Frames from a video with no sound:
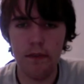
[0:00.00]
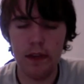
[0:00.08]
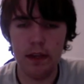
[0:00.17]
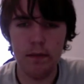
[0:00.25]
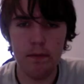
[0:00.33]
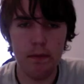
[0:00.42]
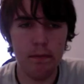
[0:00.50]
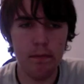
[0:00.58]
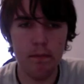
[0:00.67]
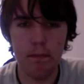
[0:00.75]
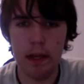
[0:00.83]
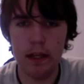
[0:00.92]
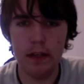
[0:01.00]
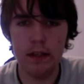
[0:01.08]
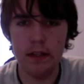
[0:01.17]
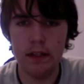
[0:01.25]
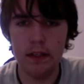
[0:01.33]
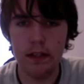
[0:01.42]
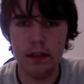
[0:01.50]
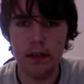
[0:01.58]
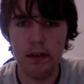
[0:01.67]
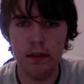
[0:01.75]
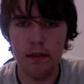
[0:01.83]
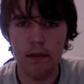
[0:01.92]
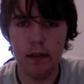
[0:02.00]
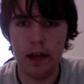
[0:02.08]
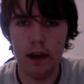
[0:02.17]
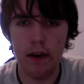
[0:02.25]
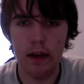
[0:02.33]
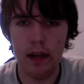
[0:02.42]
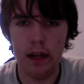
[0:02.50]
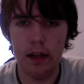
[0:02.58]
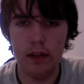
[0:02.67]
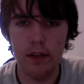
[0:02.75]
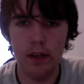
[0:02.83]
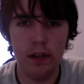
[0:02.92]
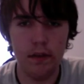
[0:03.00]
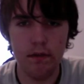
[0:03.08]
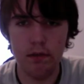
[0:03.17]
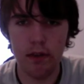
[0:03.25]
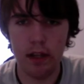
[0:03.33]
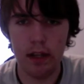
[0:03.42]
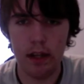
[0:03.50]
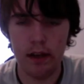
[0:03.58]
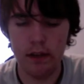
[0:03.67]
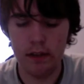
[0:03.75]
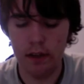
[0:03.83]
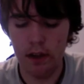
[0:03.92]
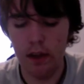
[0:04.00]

It manages to carry a ton of string layers,